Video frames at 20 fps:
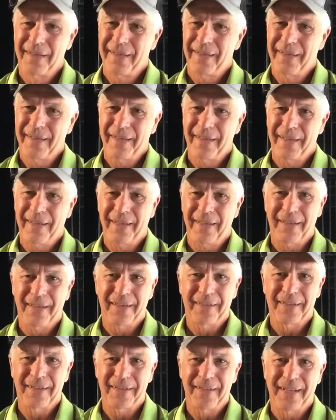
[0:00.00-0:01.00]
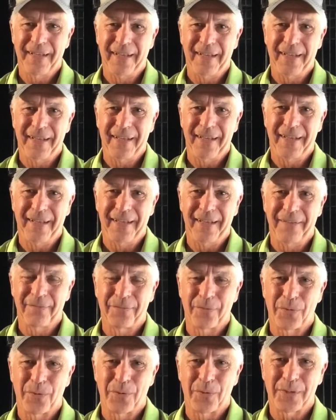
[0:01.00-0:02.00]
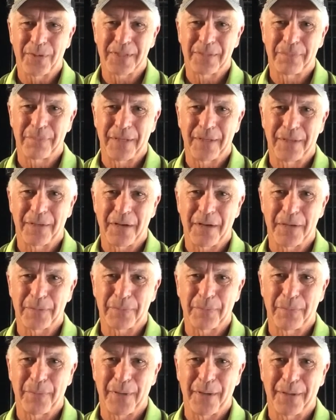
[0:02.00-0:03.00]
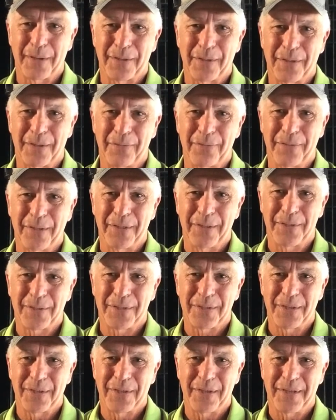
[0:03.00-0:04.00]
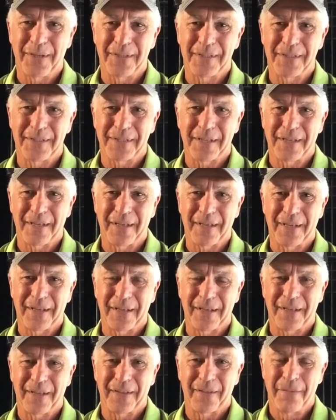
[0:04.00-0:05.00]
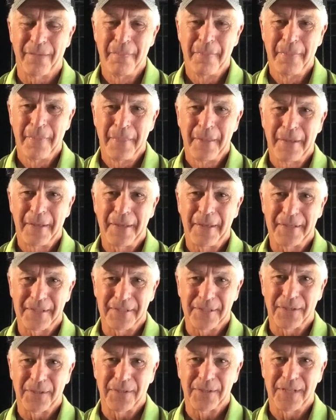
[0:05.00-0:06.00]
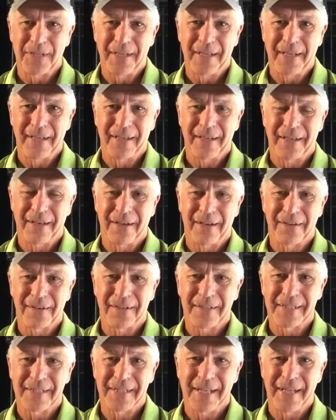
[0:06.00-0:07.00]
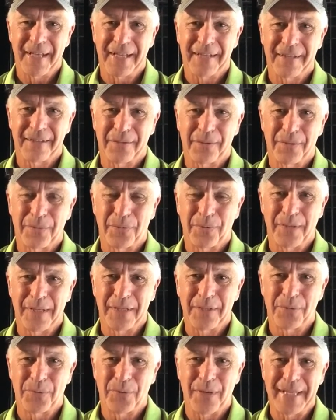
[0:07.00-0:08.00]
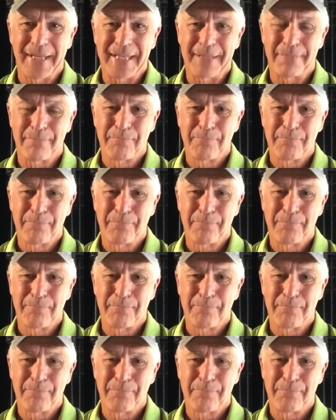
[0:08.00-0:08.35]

Hey, good day, folks. Better Crops by Barker video series. It's Thursday, August 8th, 2020.